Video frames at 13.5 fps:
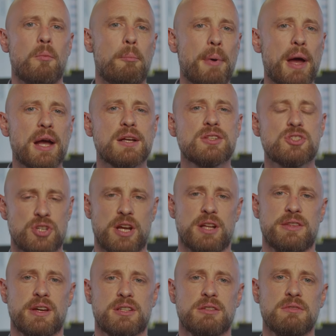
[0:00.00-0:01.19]
Banks check
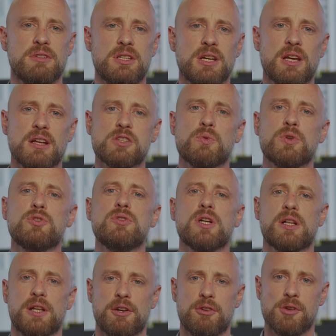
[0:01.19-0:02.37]
the activity against what you
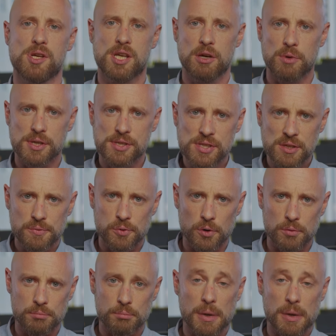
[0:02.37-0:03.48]
declared in a KYC form.